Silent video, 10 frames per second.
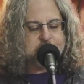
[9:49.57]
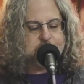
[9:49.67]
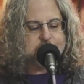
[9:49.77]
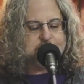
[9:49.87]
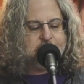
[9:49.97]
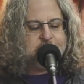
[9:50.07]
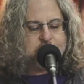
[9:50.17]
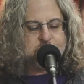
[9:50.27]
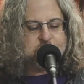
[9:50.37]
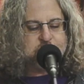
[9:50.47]
it
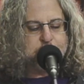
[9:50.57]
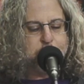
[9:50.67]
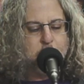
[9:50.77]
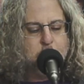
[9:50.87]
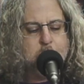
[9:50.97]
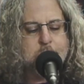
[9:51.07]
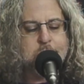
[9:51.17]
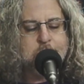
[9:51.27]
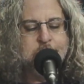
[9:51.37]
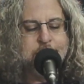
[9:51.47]
takes to pour
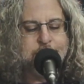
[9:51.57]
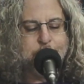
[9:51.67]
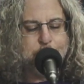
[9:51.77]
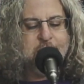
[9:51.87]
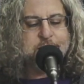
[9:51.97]
a pot